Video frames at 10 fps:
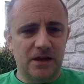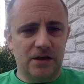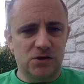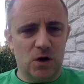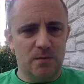they're
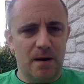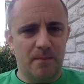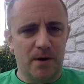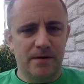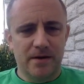going to talk about.
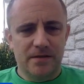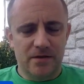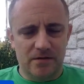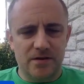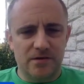But
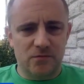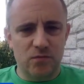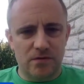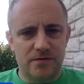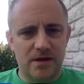
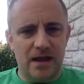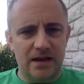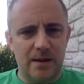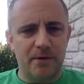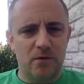the
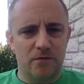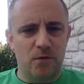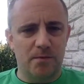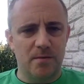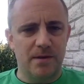Economic
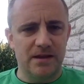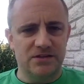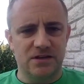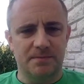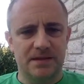Reform Committee is
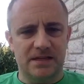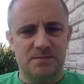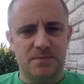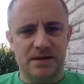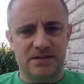something that's
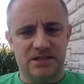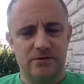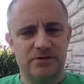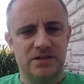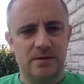being
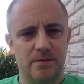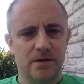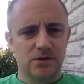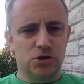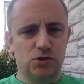seriously
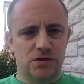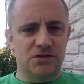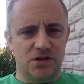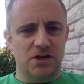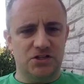
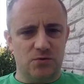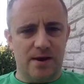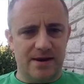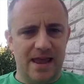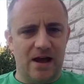discussed
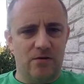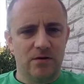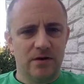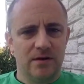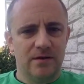right now.
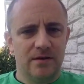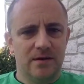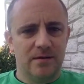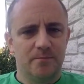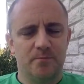
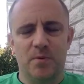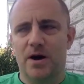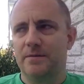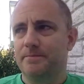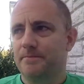
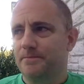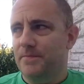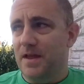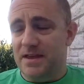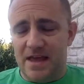But,
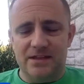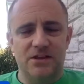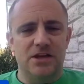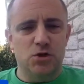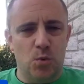again, you
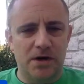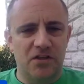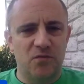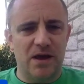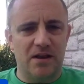need
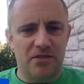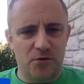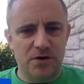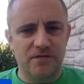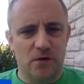23 out of
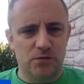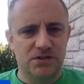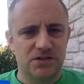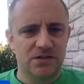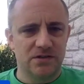30
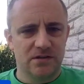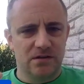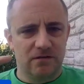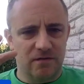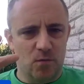votes
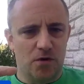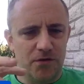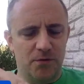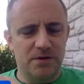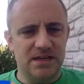from all
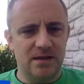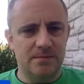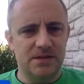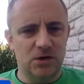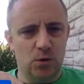30
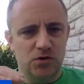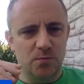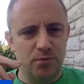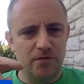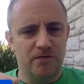teams in order
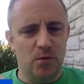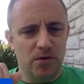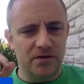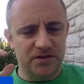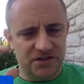to put
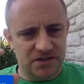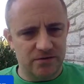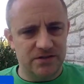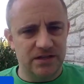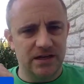forward a
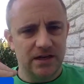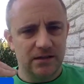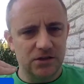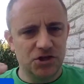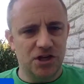seriously
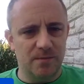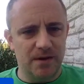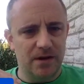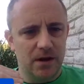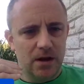
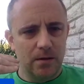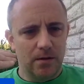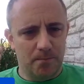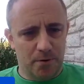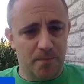legitimate
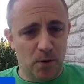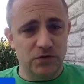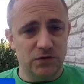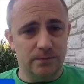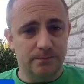
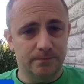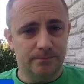proposal